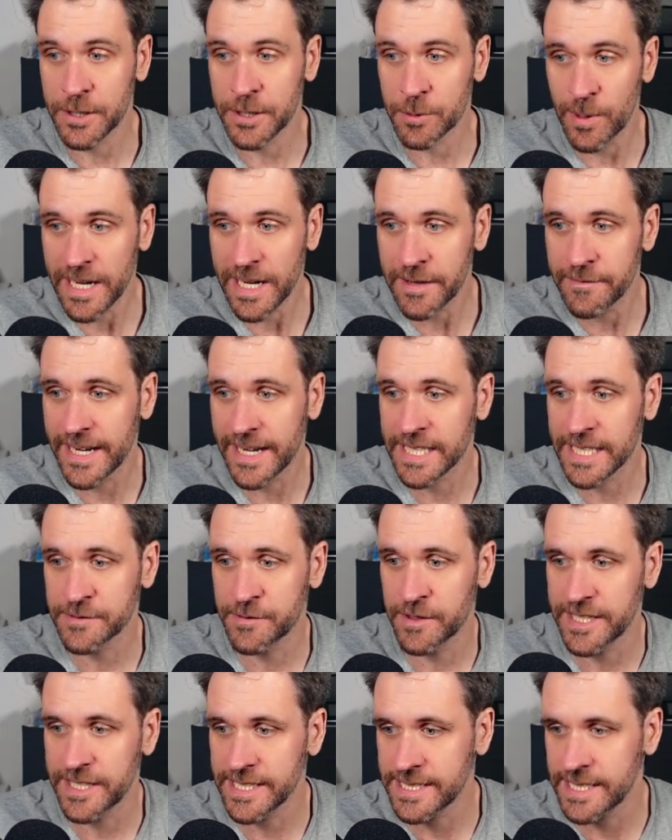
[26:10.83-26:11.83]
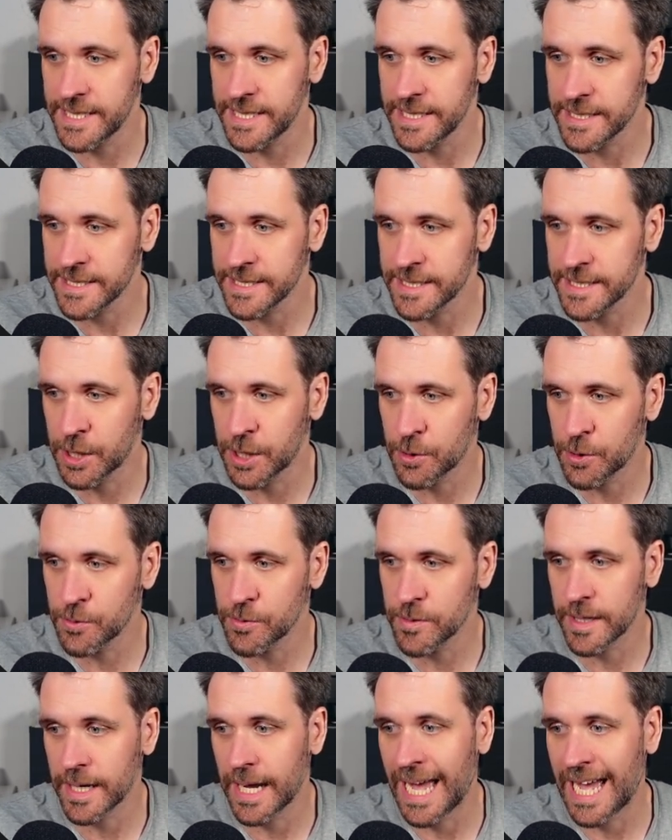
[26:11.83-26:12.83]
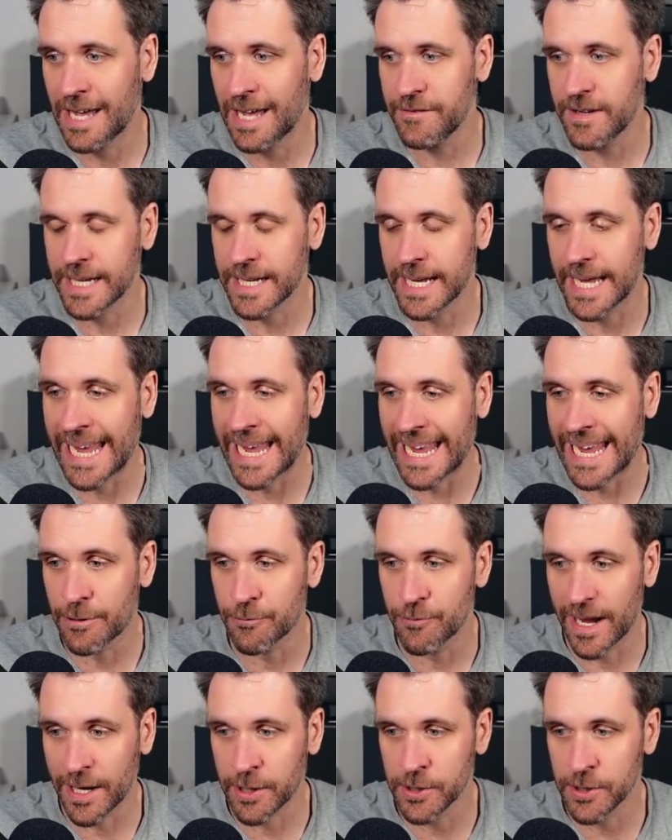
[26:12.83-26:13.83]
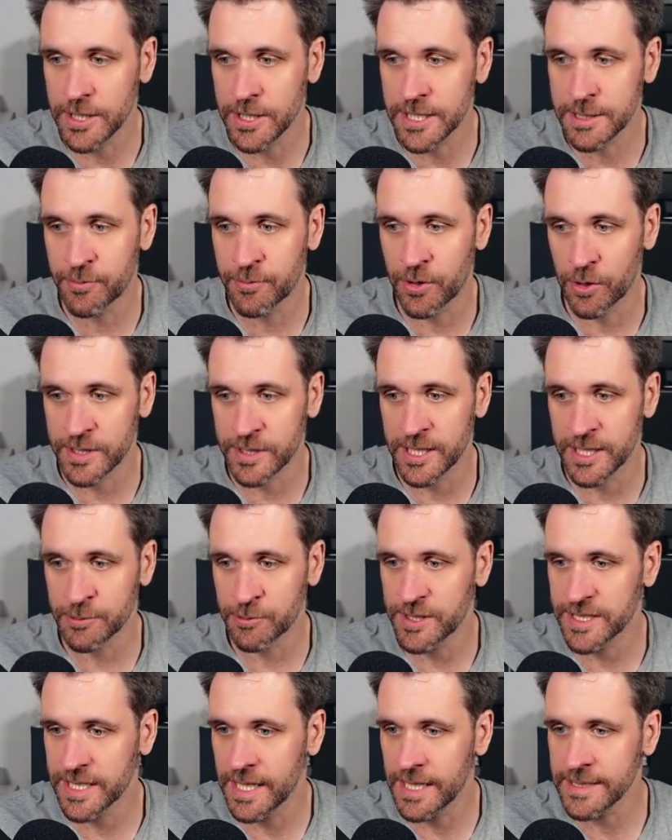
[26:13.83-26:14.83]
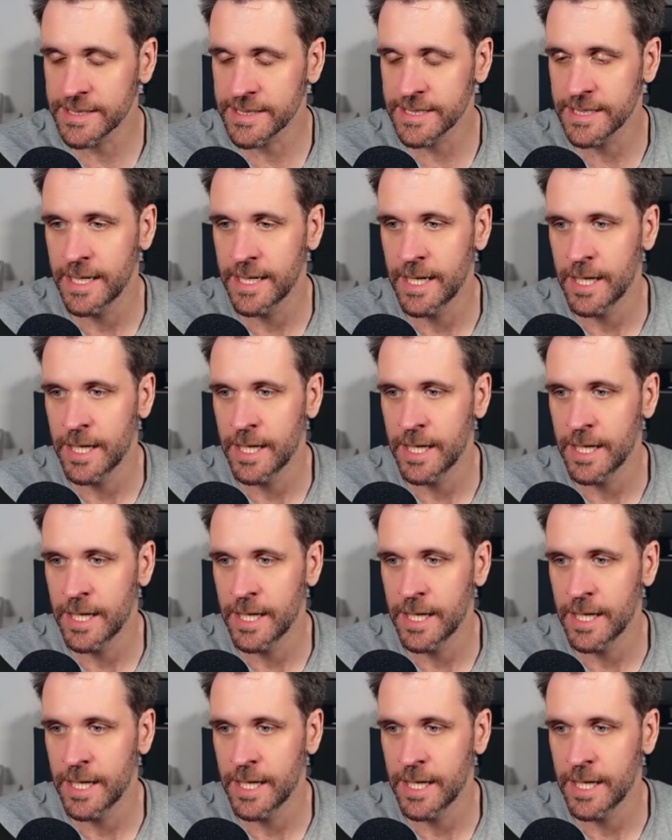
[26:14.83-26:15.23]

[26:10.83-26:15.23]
the quick fix for this is, having a record process result,